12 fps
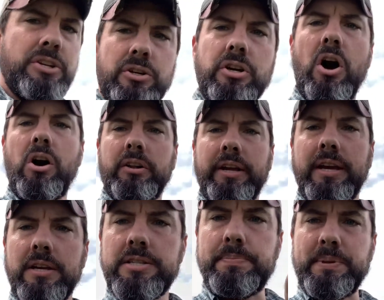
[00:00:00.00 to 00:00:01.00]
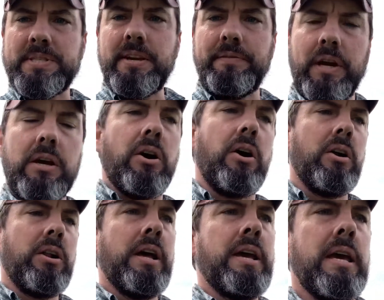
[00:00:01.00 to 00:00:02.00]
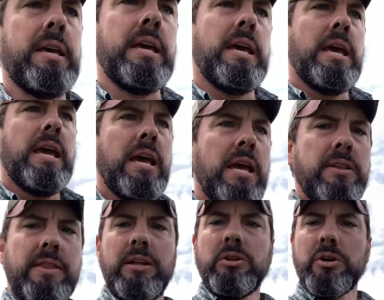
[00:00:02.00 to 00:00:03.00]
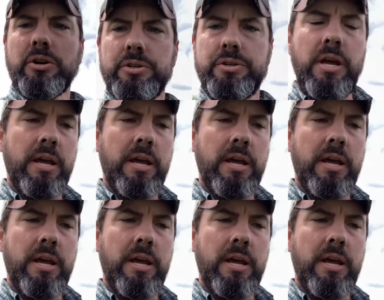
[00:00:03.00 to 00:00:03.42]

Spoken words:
your calling, a specific call, they learn